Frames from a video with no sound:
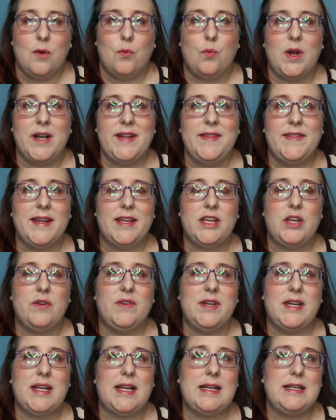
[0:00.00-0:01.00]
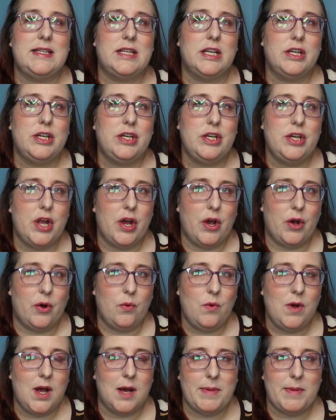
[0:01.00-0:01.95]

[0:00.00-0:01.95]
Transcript: One thing you need to know